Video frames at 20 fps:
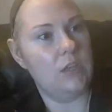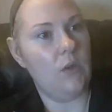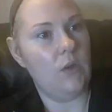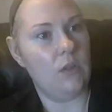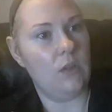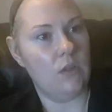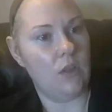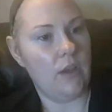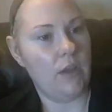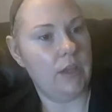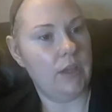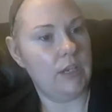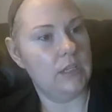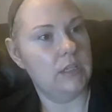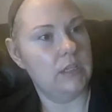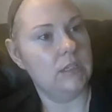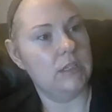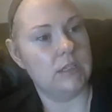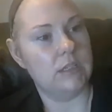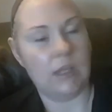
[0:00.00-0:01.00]
you how long it
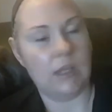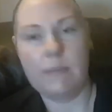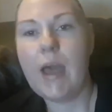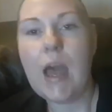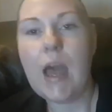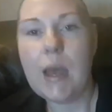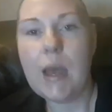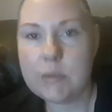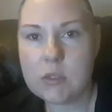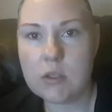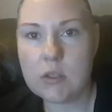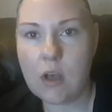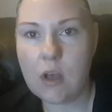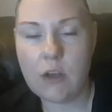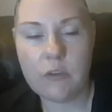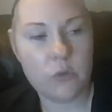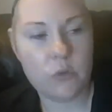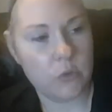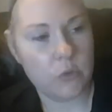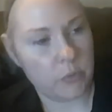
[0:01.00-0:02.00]
is because I'm absolutely
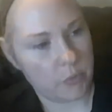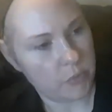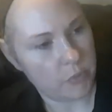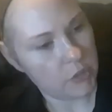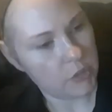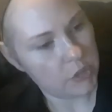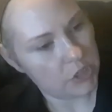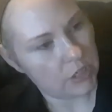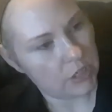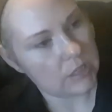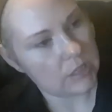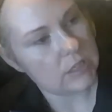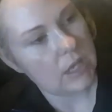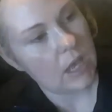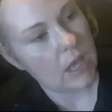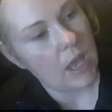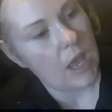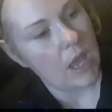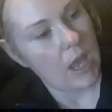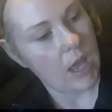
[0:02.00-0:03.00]
awful with proportions.
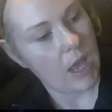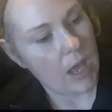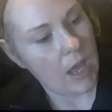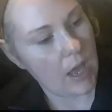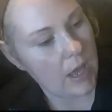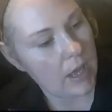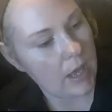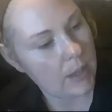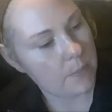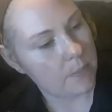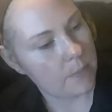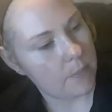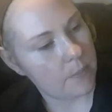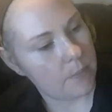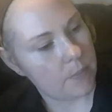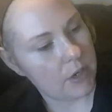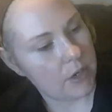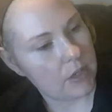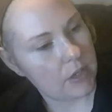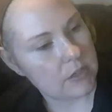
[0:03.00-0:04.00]

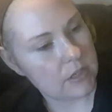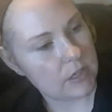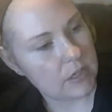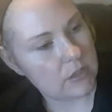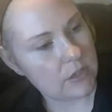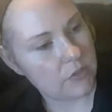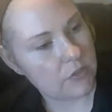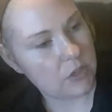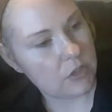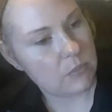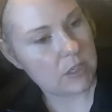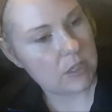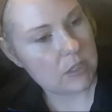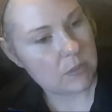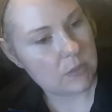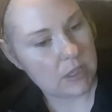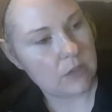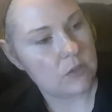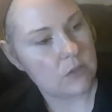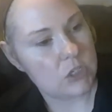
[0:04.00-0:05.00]
But it definitely makes
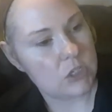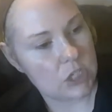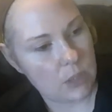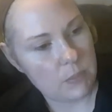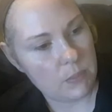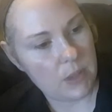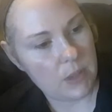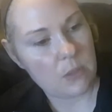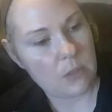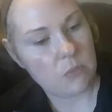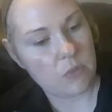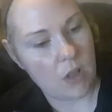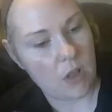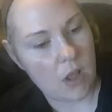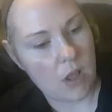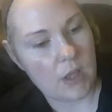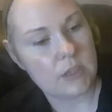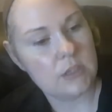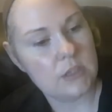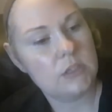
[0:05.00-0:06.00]
me think of a champagne
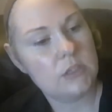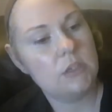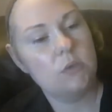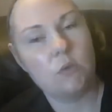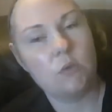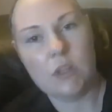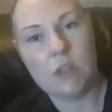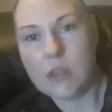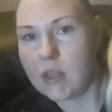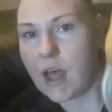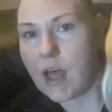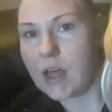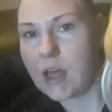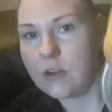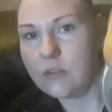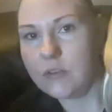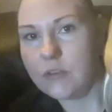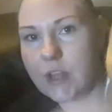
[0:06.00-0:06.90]
blonde with a lot of